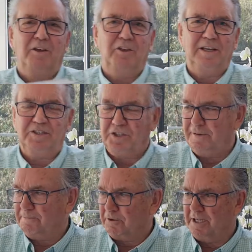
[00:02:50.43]
This
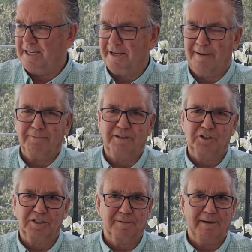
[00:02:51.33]
new printing company is
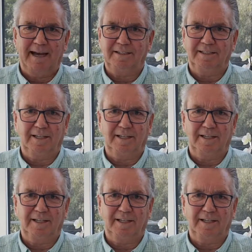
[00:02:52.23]
just amazing.